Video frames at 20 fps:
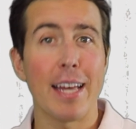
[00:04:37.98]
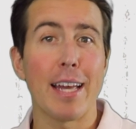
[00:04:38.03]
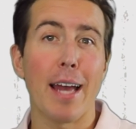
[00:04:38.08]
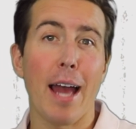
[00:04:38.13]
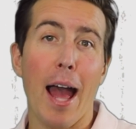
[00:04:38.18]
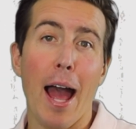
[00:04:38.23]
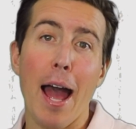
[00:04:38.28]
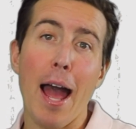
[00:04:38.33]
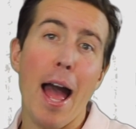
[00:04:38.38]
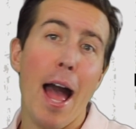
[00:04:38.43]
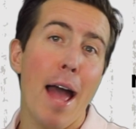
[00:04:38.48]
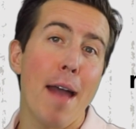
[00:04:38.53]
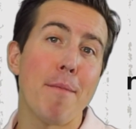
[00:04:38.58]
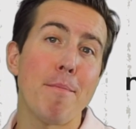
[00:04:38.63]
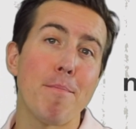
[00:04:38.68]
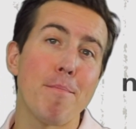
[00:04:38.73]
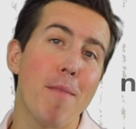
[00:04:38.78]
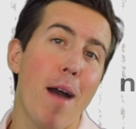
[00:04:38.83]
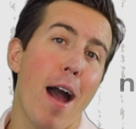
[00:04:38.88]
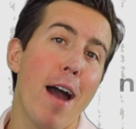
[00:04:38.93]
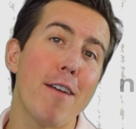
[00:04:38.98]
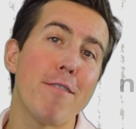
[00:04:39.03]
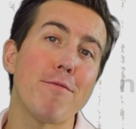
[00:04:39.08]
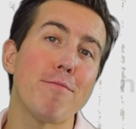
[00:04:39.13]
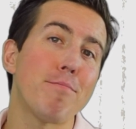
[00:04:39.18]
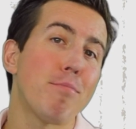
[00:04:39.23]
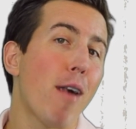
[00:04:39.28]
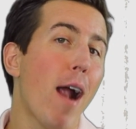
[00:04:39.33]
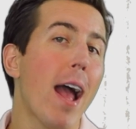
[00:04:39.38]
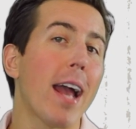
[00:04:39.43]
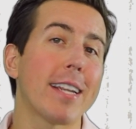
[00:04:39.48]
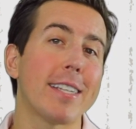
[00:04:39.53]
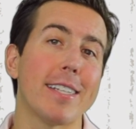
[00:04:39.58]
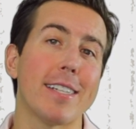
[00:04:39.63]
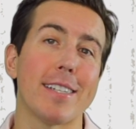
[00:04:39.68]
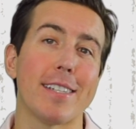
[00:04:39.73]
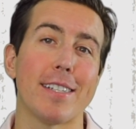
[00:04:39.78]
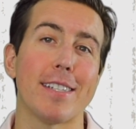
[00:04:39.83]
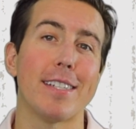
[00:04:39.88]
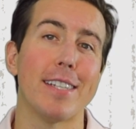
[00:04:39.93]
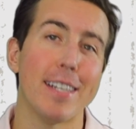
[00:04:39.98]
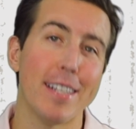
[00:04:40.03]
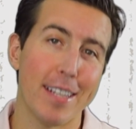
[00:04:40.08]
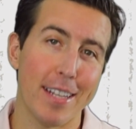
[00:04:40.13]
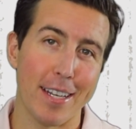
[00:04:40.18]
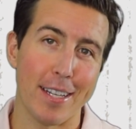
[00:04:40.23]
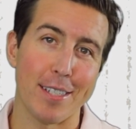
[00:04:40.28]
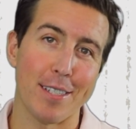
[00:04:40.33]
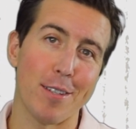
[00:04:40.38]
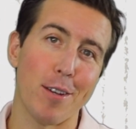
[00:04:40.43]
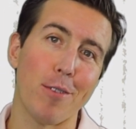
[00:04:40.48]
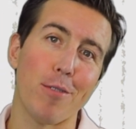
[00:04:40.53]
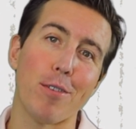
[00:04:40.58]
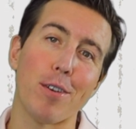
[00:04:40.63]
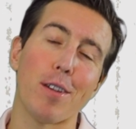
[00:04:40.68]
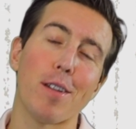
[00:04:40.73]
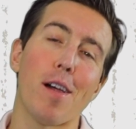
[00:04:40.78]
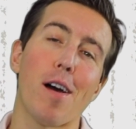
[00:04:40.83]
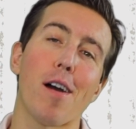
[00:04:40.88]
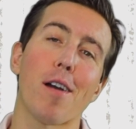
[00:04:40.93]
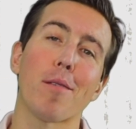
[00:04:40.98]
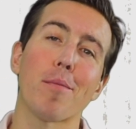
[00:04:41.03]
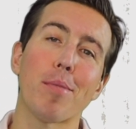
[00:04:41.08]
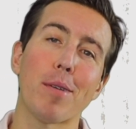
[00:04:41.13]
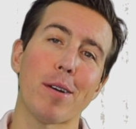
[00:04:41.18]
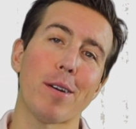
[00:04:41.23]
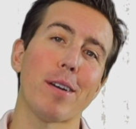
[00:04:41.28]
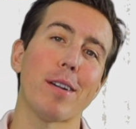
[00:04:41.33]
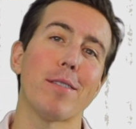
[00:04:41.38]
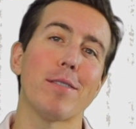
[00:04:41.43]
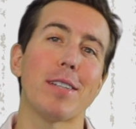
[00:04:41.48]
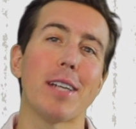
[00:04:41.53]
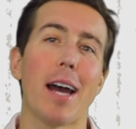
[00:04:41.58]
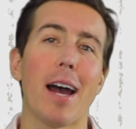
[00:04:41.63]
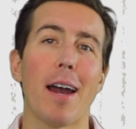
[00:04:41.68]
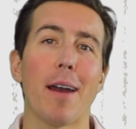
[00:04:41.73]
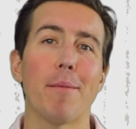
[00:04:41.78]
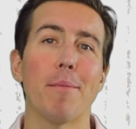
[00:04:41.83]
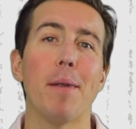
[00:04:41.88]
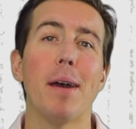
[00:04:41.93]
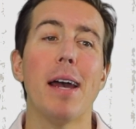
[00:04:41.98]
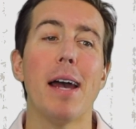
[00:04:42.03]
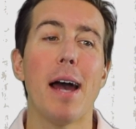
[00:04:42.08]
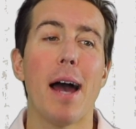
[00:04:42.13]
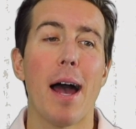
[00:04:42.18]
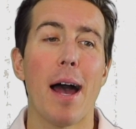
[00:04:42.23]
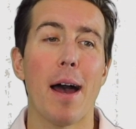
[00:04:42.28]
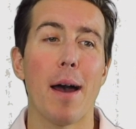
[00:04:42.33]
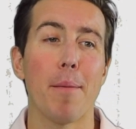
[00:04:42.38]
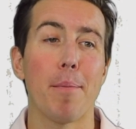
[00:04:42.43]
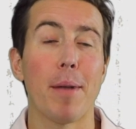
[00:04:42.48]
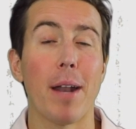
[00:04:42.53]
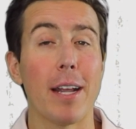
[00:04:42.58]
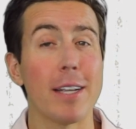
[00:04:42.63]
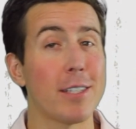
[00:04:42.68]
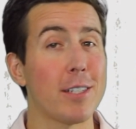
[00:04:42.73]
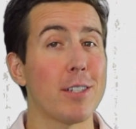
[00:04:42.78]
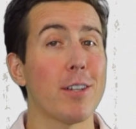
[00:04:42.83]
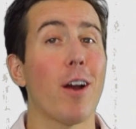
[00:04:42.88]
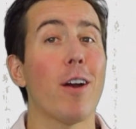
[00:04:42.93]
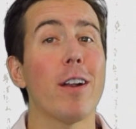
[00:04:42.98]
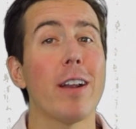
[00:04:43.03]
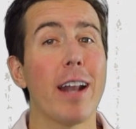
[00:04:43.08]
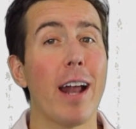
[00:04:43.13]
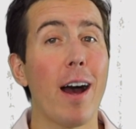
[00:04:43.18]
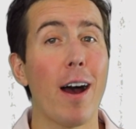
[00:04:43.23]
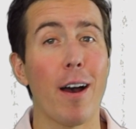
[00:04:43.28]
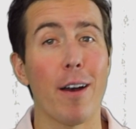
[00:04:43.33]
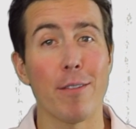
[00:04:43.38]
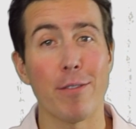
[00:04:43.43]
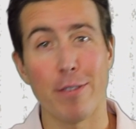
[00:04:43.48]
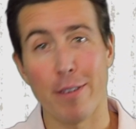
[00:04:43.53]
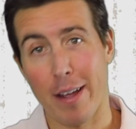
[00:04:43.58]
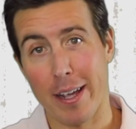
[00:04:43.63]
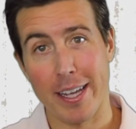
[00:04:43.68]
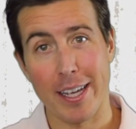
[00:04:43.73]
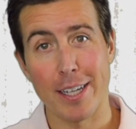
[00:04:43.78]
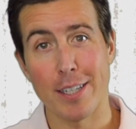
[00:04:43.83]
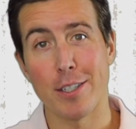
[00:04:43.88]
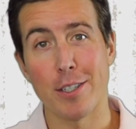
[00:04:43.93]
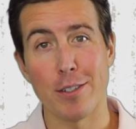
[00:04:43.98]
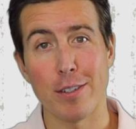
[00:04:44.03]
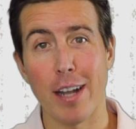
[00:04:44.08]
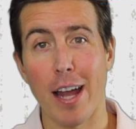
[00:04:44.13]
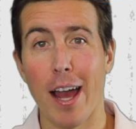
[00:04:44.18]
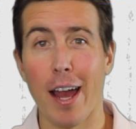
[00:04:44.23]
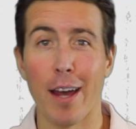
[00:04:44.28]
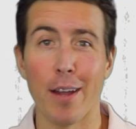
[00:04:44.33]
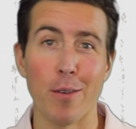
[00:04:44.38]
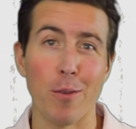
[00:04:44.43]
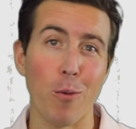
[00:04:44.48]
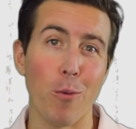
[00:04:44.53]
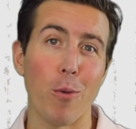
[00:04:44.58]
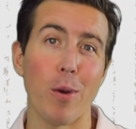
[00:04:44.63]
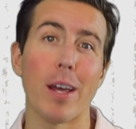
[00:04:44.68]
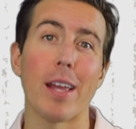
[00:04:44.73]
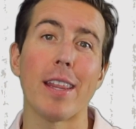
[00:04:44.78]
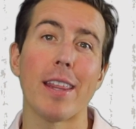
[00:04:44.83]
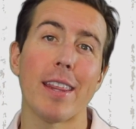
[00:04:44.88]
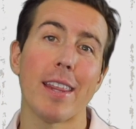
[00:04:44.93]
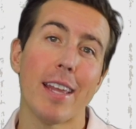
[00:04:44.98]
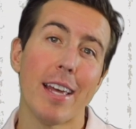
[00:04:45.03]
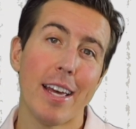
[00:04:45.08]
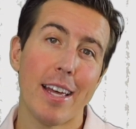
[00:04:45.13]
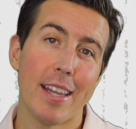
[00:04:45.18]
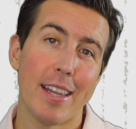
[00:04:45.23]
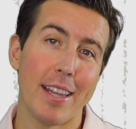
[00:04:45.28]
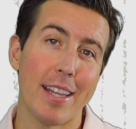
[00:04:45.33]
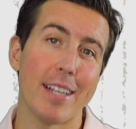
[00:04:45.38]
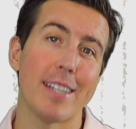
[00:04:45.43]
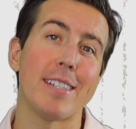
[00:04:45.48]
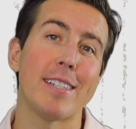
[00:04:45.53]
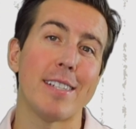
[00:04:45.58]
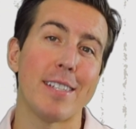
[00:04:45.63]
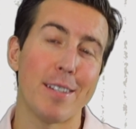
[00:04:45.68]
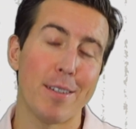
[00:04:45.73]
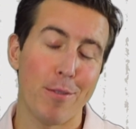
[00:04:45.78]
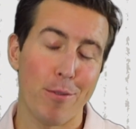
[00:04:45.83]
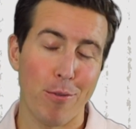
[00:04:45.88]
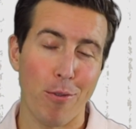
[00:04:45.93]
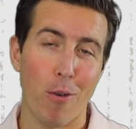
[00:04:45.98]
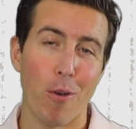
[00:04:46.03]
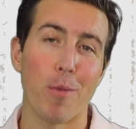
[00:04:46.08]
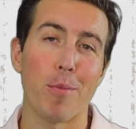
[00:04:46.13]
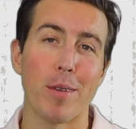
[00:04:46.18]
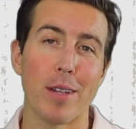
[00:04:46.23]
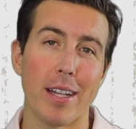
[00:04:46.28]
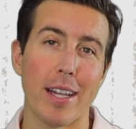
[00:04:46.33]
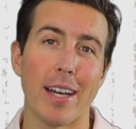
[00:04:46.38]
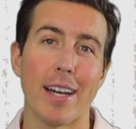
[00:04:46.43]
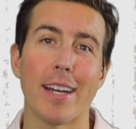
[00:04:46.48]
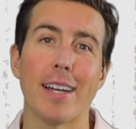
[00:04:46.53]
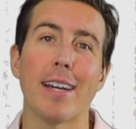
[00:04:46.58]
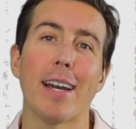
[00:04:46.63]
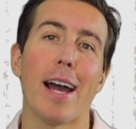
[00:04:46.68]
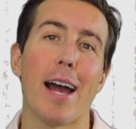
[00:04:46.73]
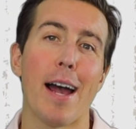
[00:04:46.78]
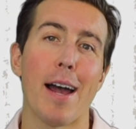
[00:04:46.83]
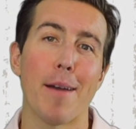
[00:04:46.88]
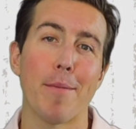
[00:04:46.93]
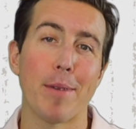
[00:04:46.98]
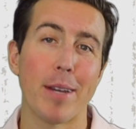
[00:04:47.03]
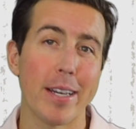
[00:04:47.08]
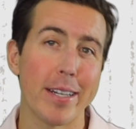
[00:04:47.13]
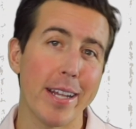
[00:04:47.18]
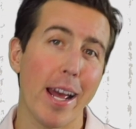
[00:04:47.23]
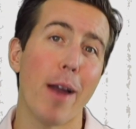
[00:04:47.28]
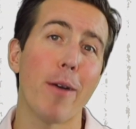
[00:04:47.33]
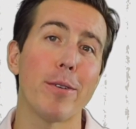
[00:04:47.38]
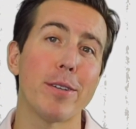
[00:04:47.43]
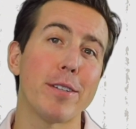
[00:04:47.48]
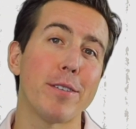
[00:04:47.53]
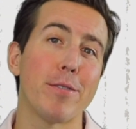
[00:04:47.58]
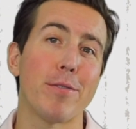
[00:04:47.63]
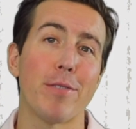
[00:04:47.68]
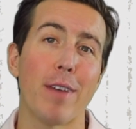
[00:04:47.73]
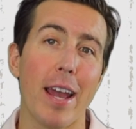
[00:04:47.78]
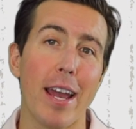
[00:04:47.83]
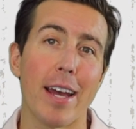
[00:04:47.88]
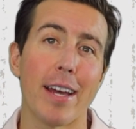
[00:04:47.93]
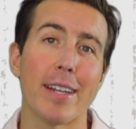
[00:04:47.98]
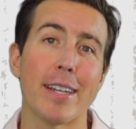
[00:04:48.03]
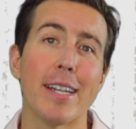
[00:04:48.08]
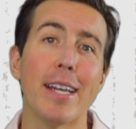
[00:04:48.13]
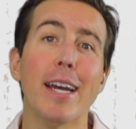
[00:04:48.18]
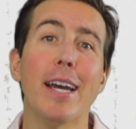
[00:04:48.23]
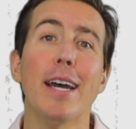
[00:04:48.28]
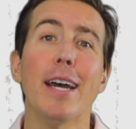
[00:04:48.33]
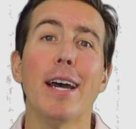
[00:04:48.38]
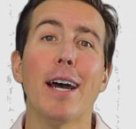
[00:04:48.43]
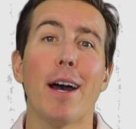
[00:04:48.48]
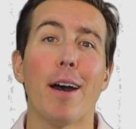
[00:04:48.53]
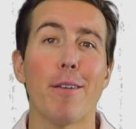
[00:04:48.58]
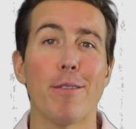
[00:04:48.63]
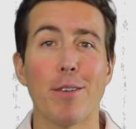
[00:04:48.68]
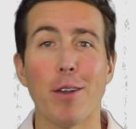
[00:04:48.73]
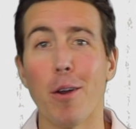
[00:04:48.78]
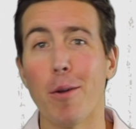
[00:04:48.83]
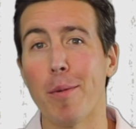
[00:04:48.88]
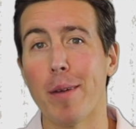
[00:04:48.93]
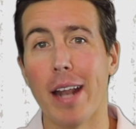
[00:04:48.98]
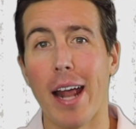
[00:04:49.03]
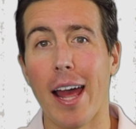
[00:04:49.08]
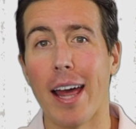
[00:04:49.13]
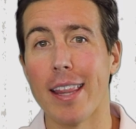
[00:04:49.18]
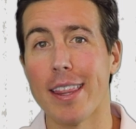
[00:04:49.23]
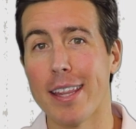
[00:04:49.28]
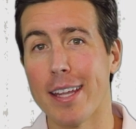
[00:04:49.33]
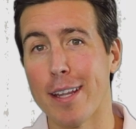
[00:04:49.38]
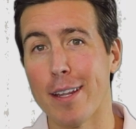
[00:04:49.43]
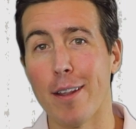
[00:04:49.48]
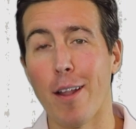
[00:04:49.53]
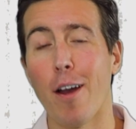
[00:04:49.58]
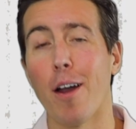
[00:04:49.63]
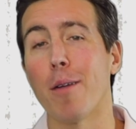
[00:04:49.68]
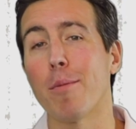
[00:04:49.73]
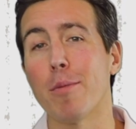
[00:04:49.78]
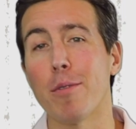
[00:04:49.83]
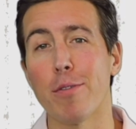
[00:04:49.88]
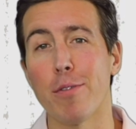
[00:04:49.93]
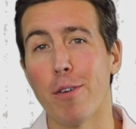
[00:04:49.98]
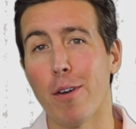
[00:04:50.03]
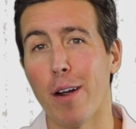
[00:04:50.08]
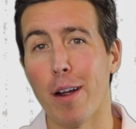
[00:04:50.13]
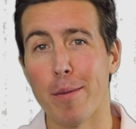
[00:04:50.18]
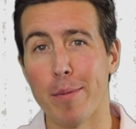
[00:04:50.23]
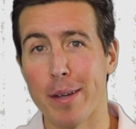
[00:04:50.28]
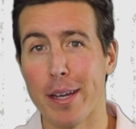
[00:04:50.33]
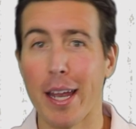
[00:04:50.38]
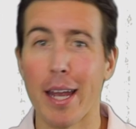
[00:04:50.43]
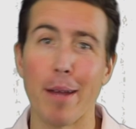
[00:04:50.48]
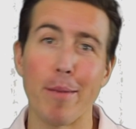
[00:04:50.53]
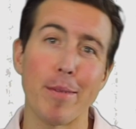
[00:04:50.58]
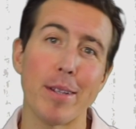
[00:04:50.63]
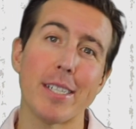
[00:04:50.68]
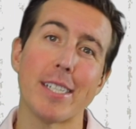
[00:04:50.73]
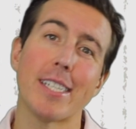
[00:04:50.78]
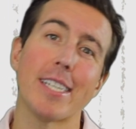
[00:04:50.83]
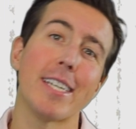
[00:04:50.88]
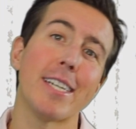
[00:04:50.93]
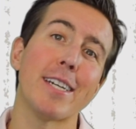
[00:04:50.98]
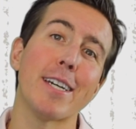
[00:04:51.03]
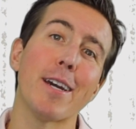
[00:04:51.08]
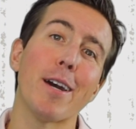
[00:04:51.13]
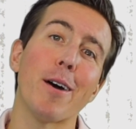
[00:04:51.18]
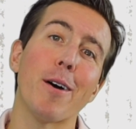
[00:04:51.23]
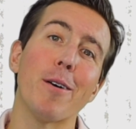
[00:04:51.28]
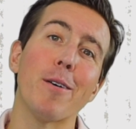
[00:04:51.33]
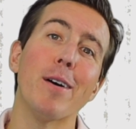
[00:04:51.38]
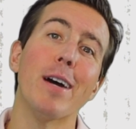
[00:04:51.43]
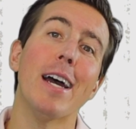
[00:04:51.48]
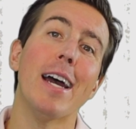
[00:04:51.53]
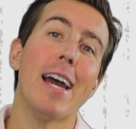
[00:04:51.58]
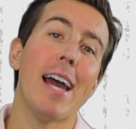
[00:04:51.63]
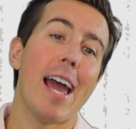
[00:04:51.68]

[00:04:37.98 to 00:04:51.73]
I've practiced this over a long period of time, but I started off, I kid you not, with this formula because I was a fan of No Meat Athlete long before I became the CEO.